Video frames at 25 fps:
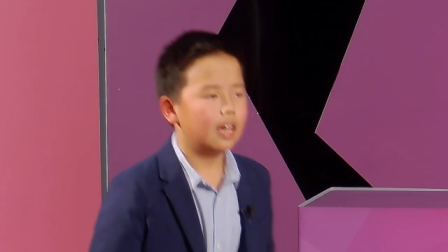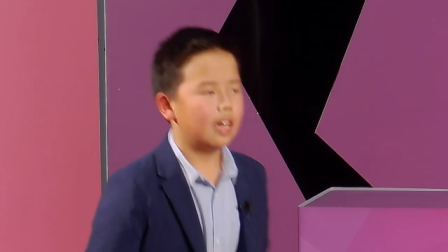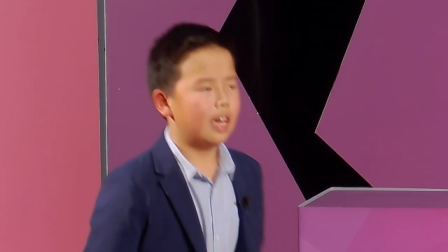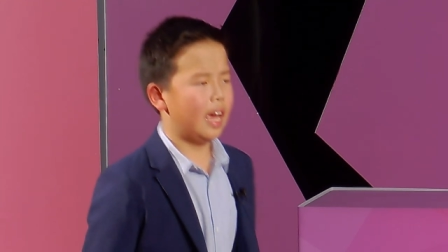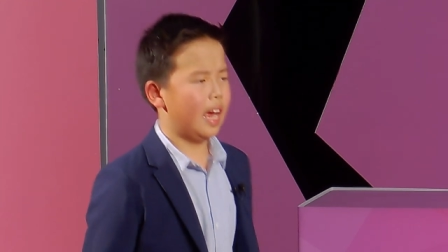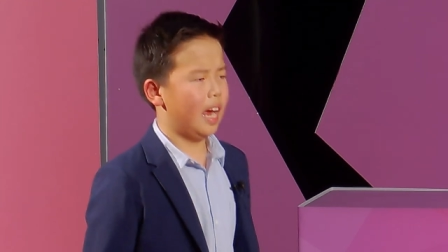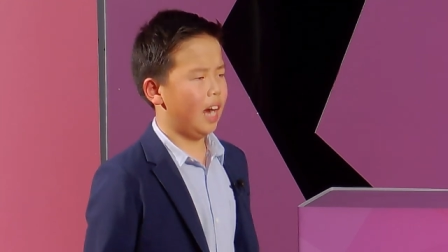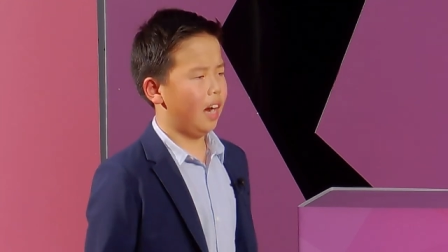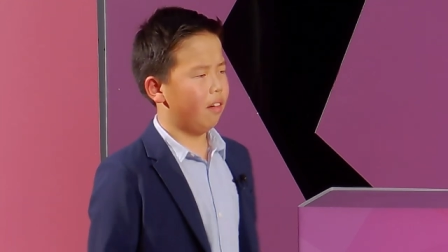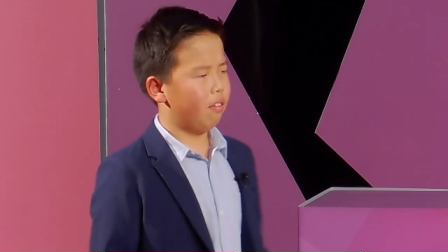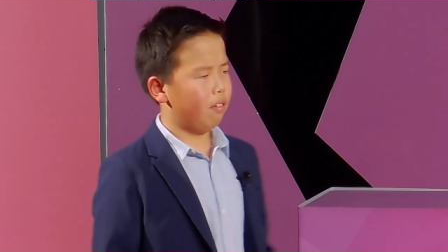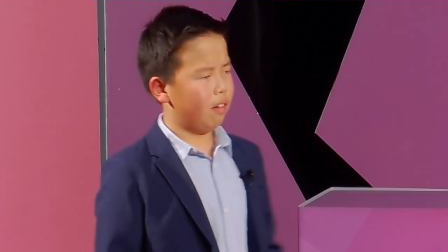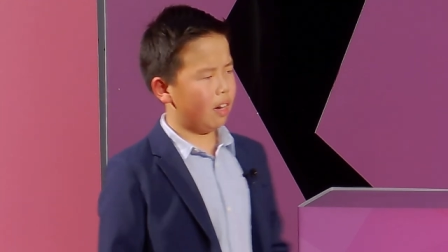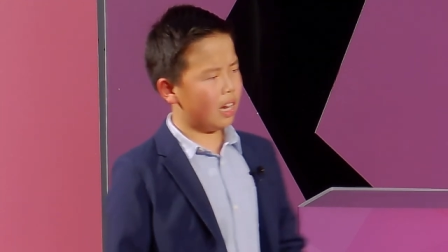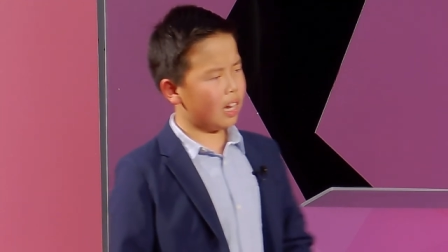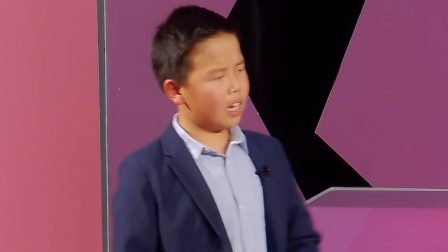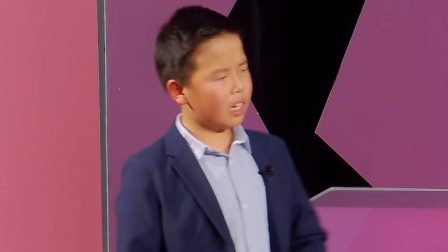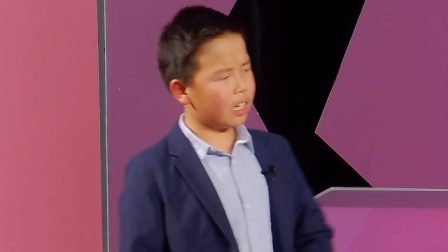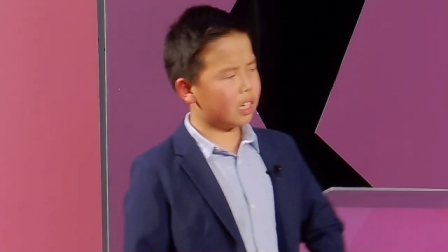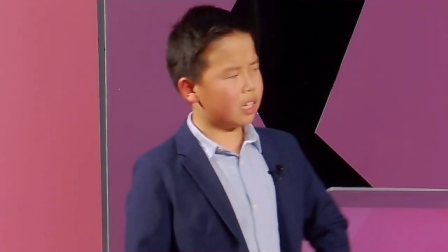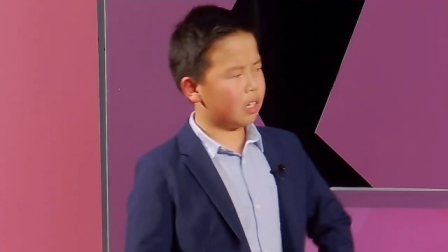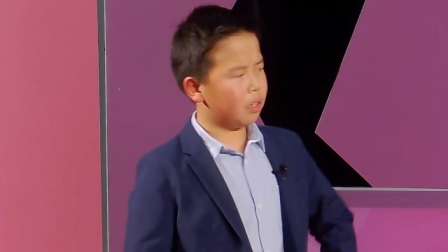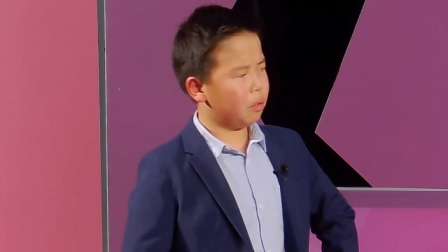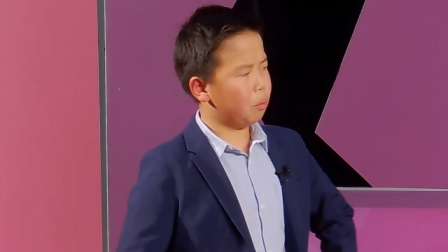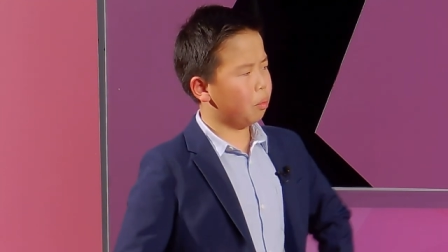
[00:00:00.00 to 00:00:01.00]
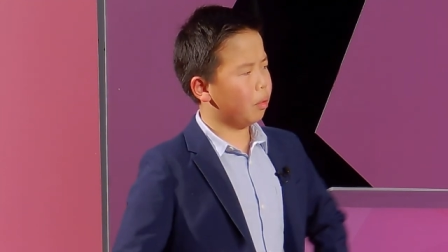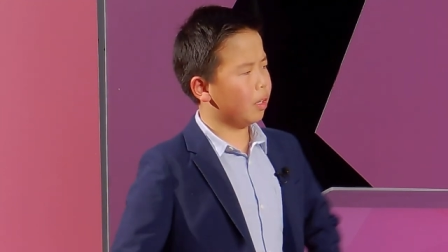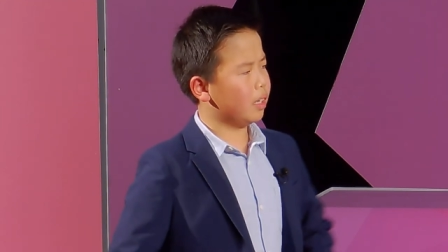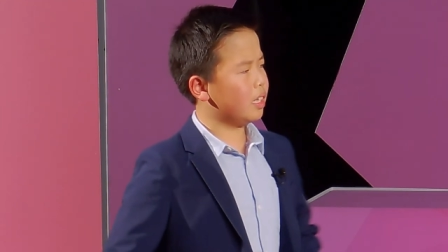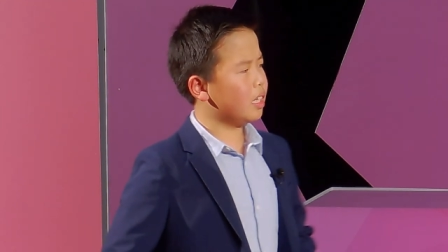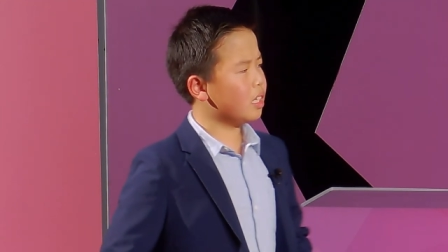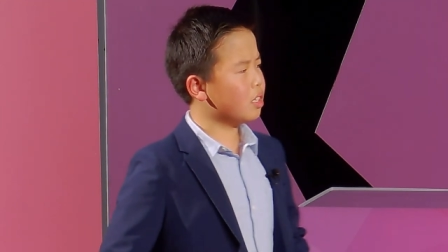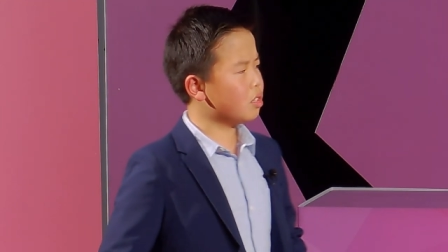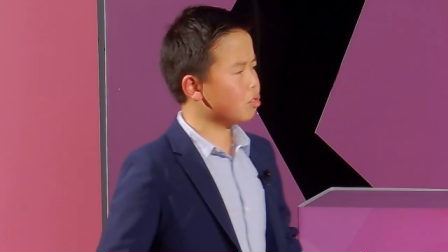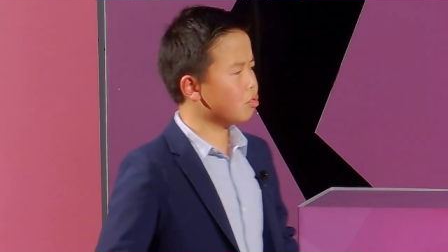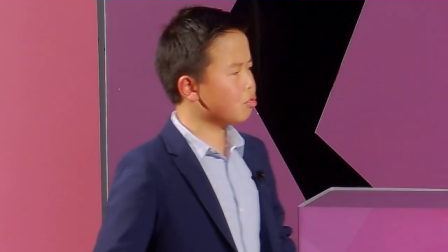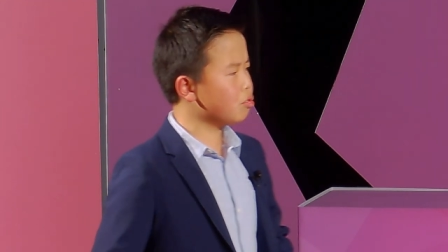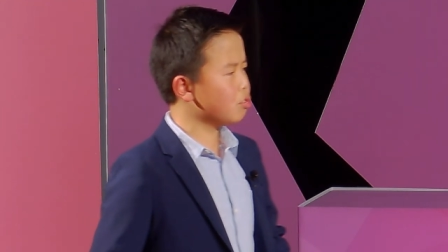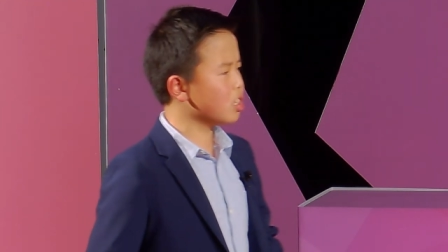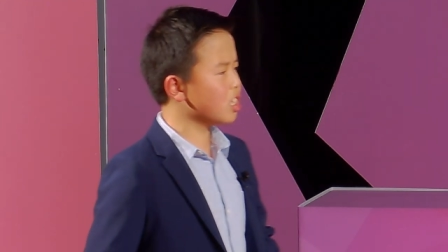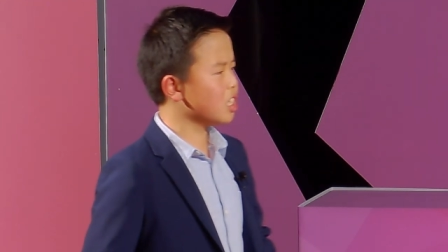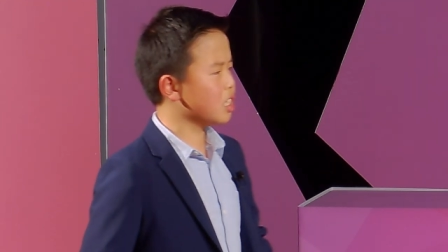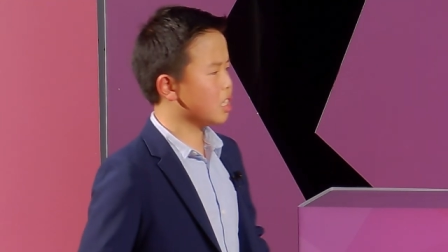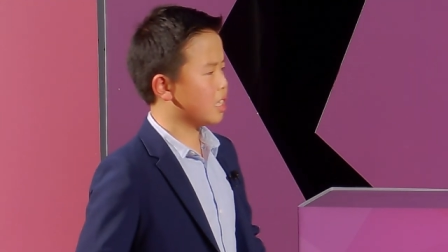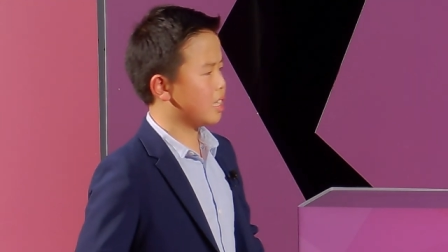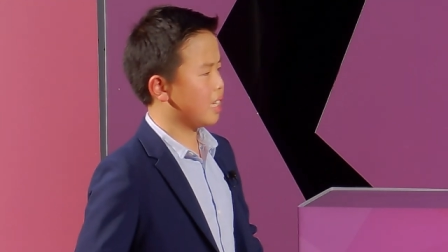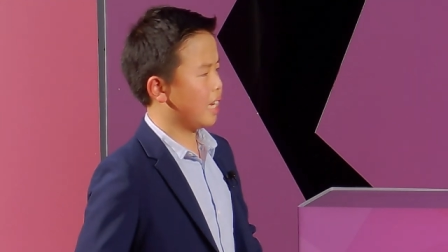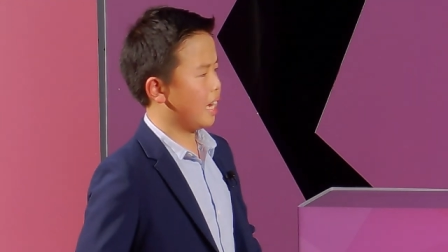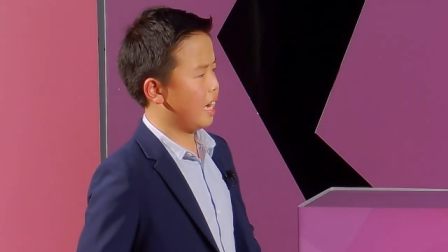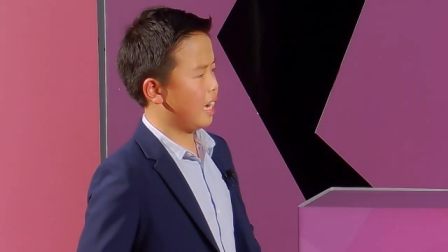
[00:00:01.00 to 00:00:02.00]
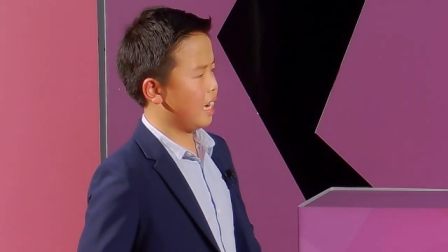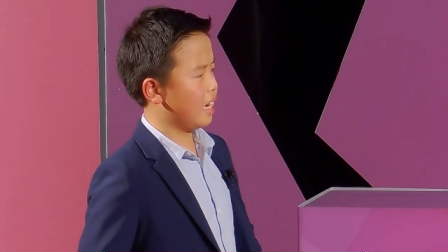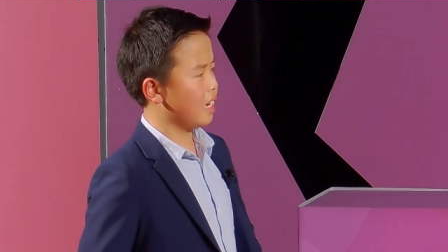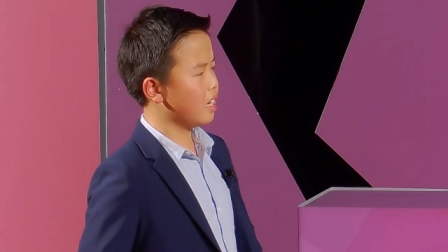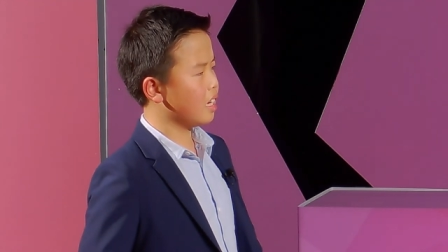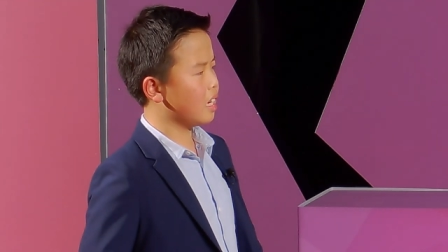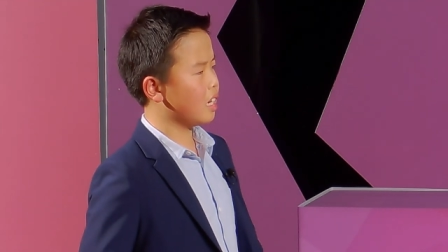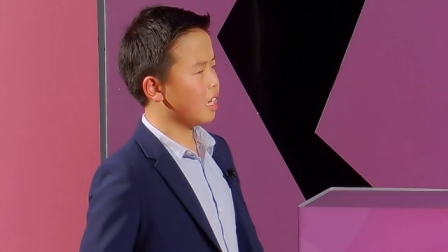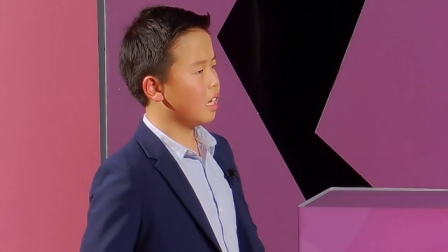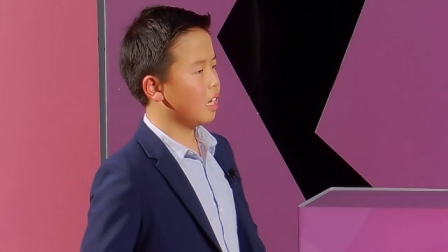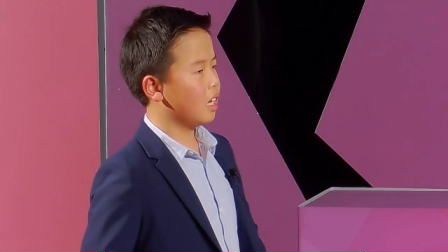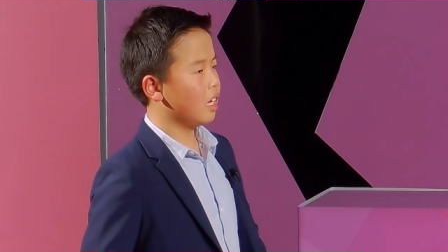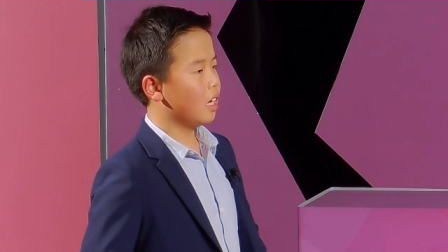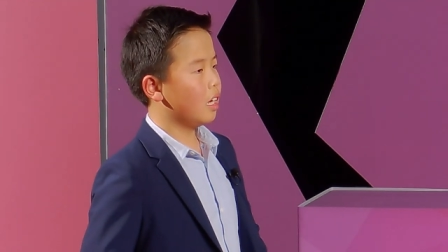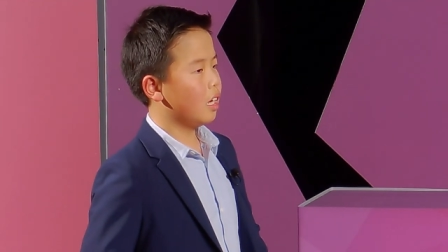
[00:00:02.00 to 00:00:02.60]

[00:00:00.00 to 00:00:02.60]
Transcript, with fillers: Eric, what did you just take?